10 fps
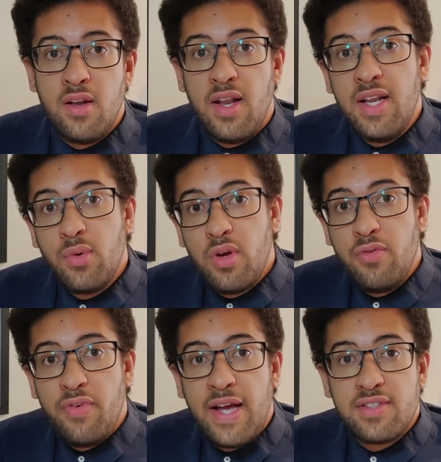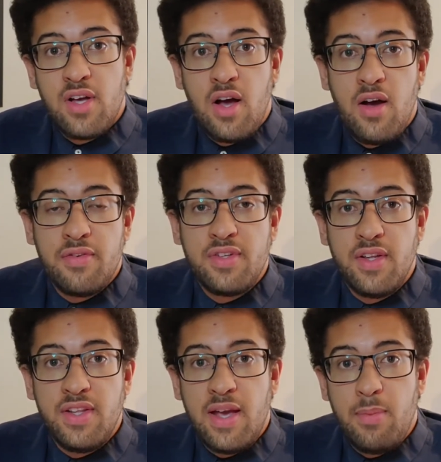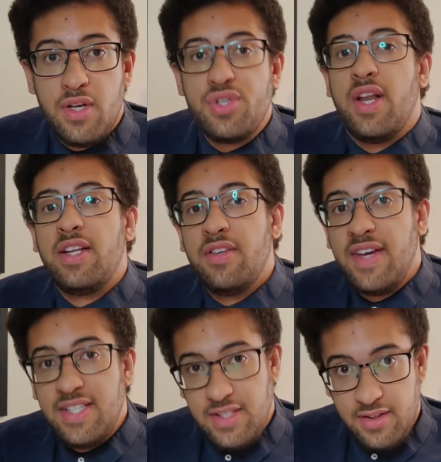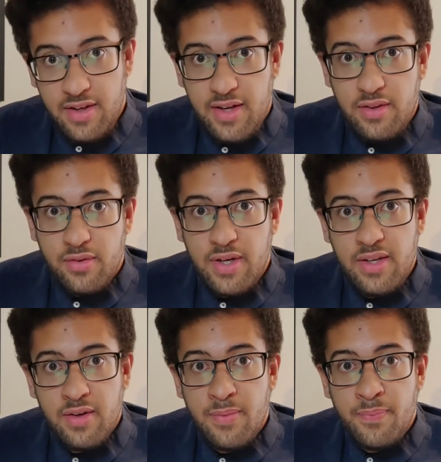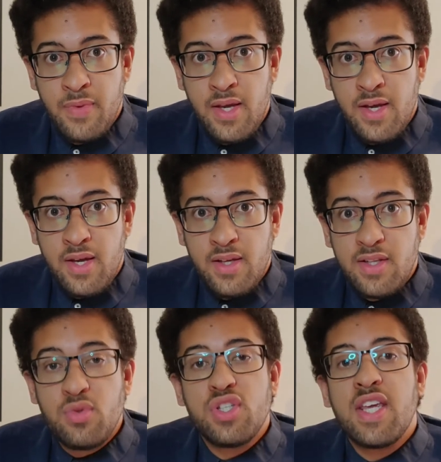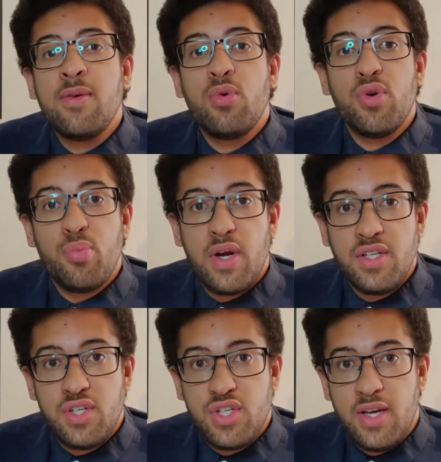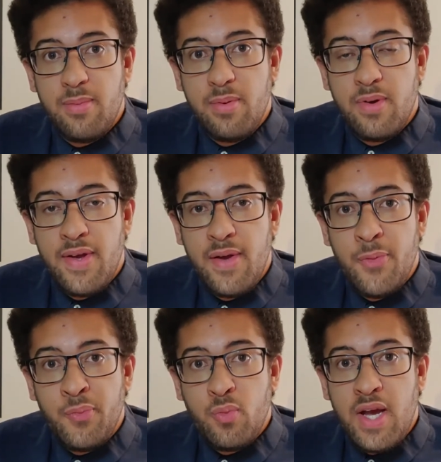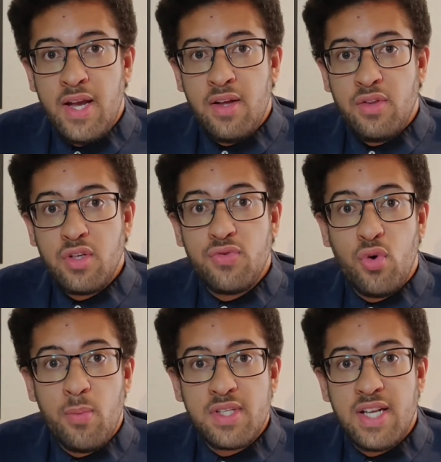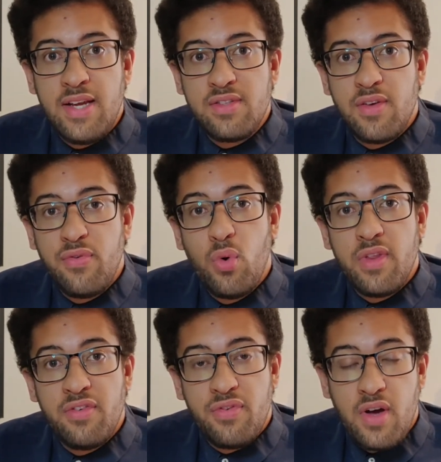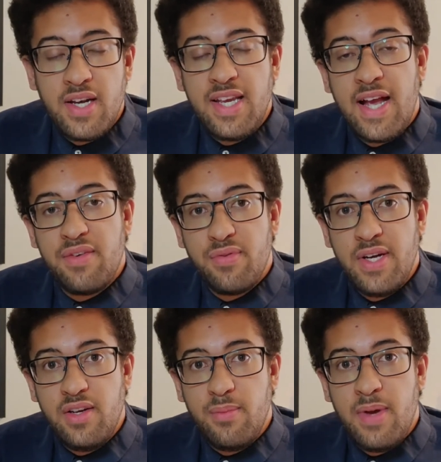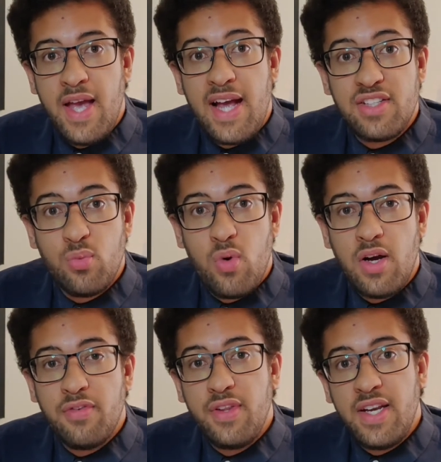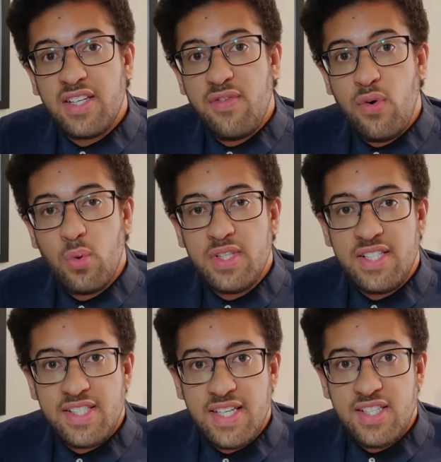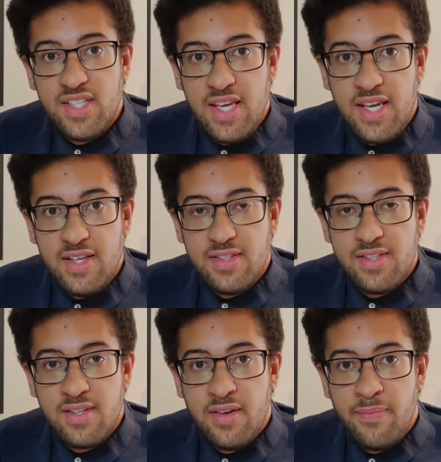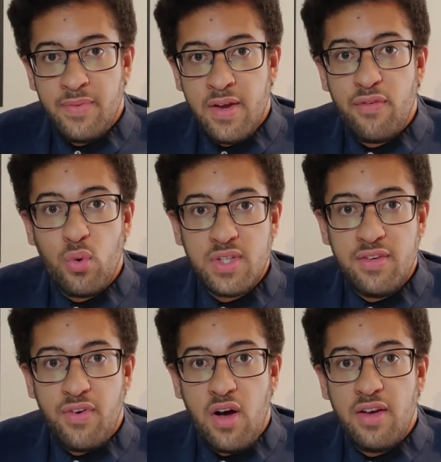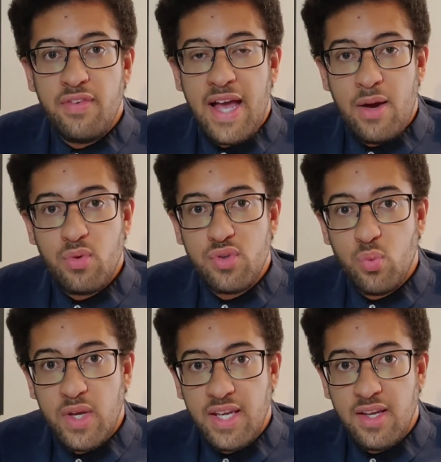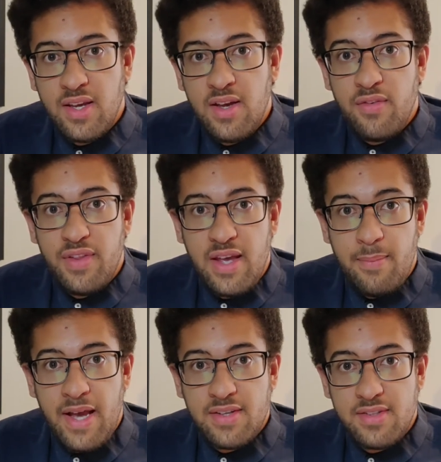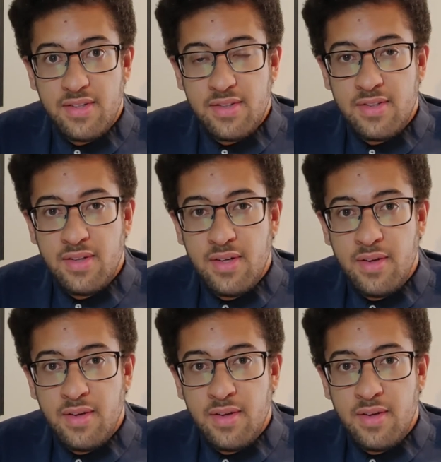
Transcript: like little known facts, after the Abolition Act of 1833, there was a scheme called apprenticeship, where those former slaves that thought they finally had freedom had to work for the next four to six years, 45 hours a week for their masters,